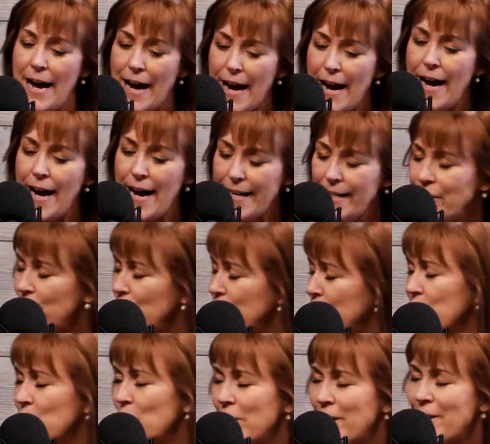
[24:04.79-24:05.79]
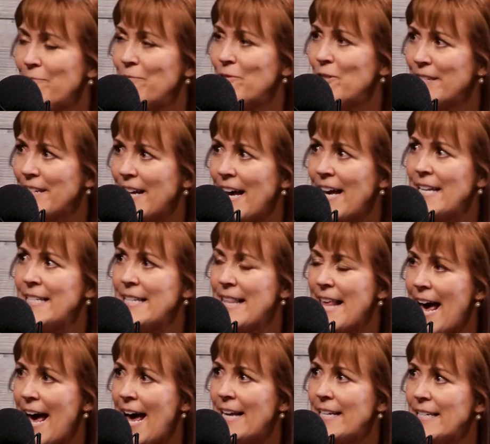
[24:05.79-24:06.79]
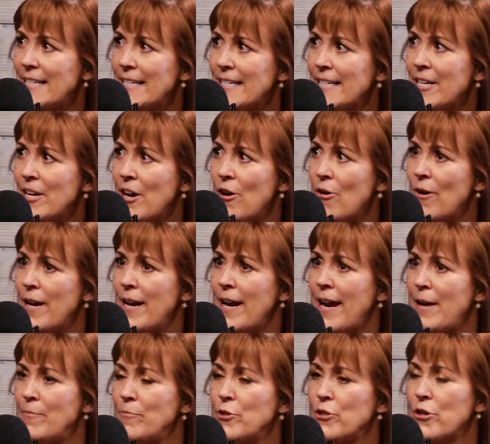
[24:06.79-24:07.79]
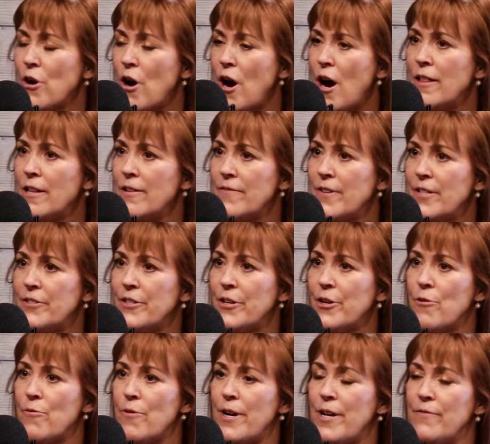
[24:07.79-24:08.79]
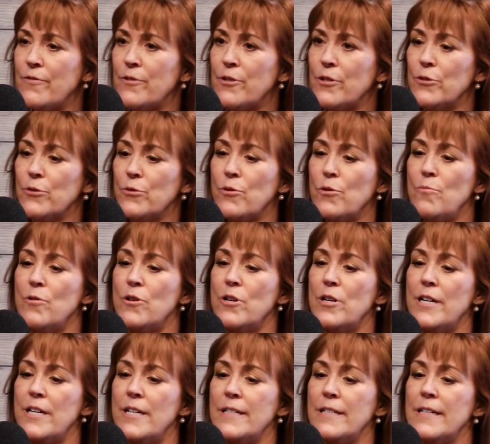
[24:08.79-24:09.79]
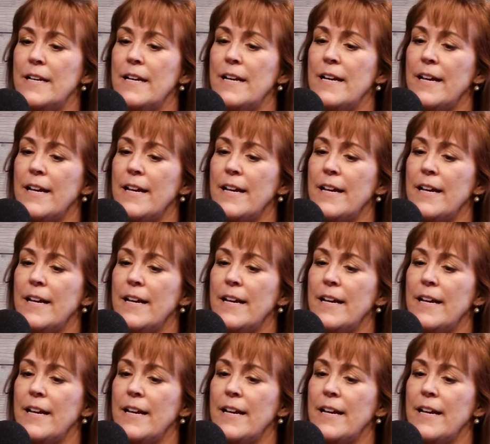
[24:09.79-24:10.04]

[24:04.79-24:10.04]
I do just want to emphasize that, and I'm sure all of us that are running for the school board is,